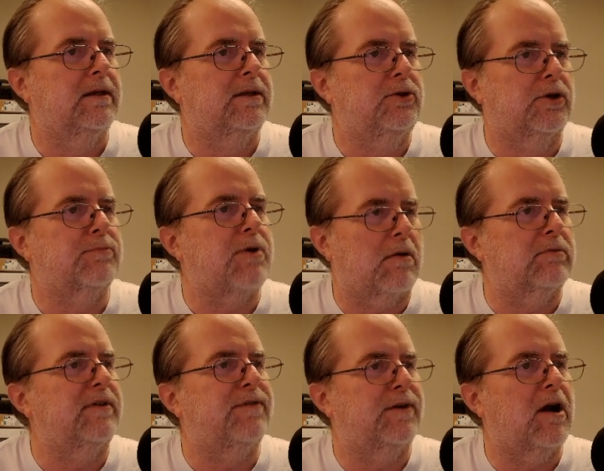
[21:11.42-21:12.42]

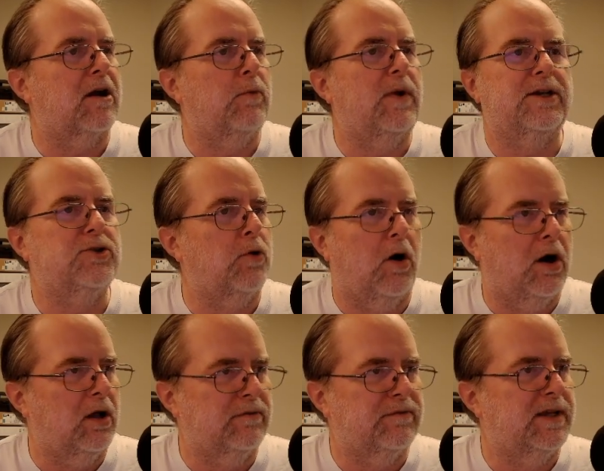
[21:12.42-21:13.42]
figure out a way to do
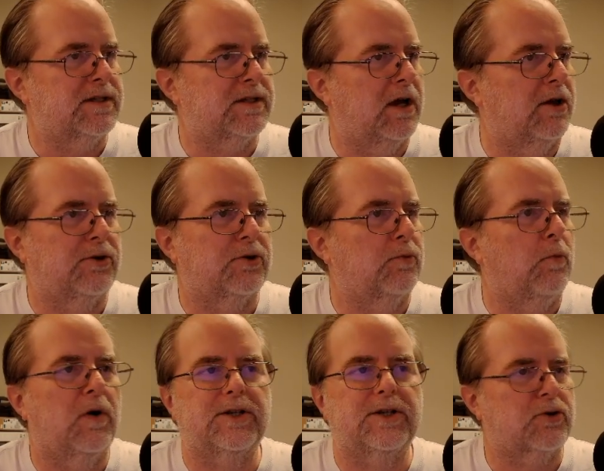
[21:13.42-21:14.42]
all of this under
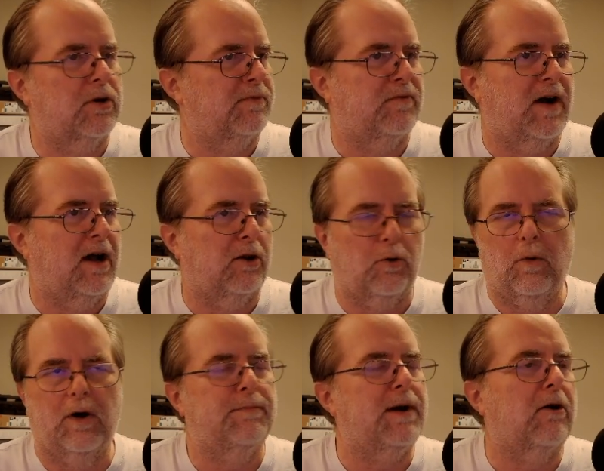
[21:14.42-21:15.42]
one script file or
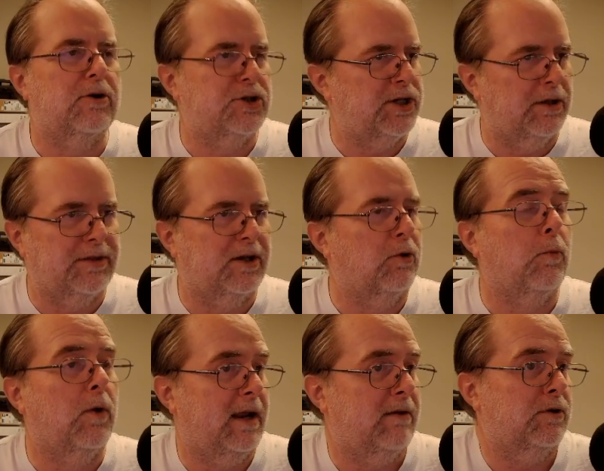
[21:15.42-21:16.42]
one PowerShell thing or
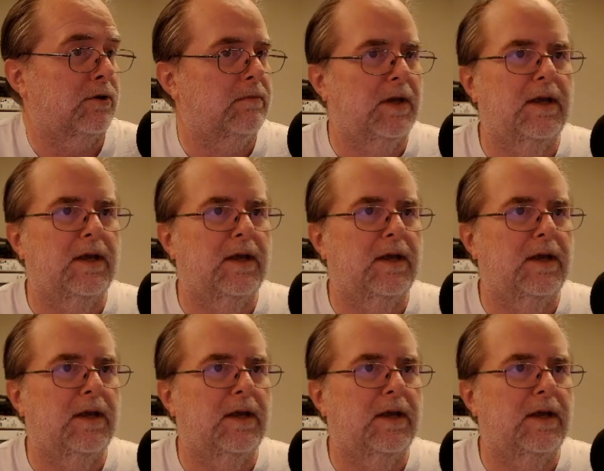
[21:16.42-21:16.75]
whatever.